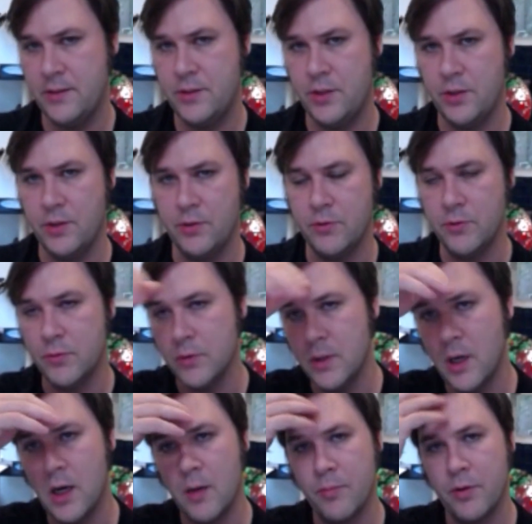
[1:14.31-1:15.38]
to
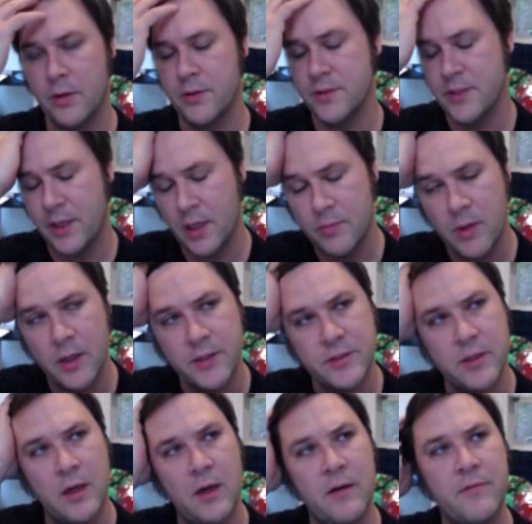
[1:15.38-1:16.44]
Brothers
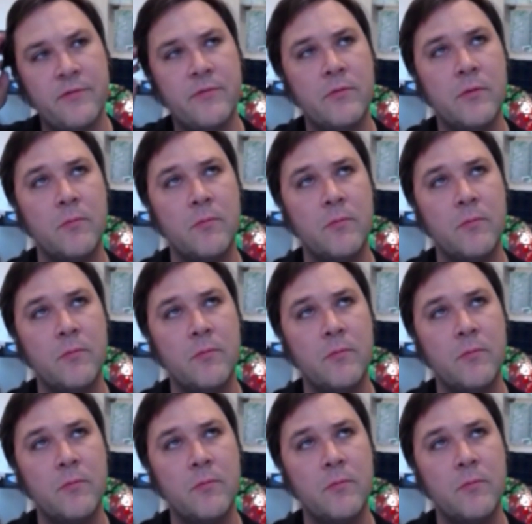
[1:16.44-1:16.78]
Karamazov,